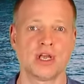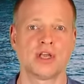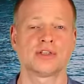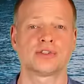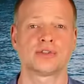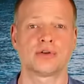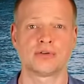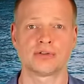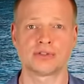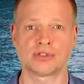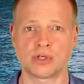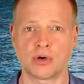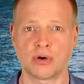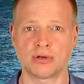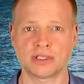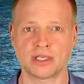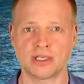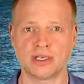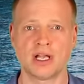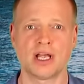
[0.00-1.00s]
so in
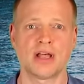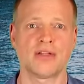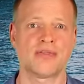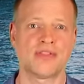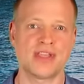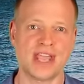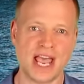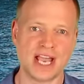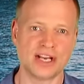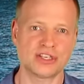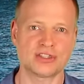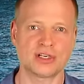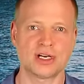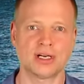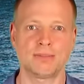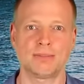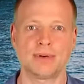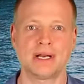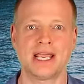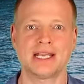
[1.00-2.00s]
total the
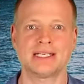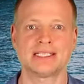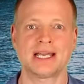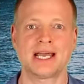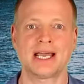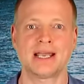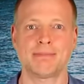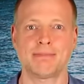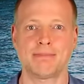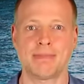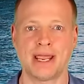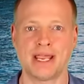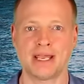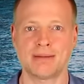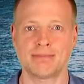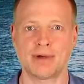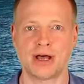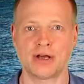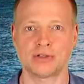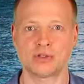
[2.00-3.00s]
actual play time may
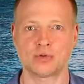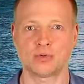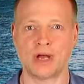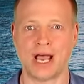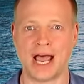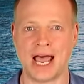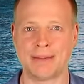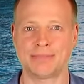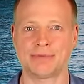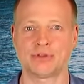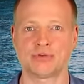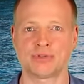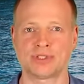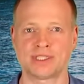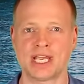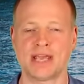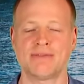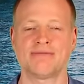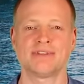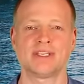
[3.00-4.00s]
amount to up to
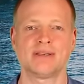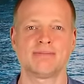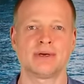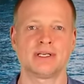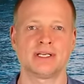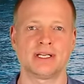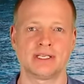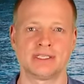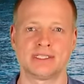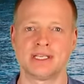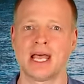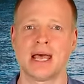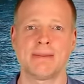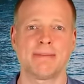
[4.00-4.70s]
seventy minutes,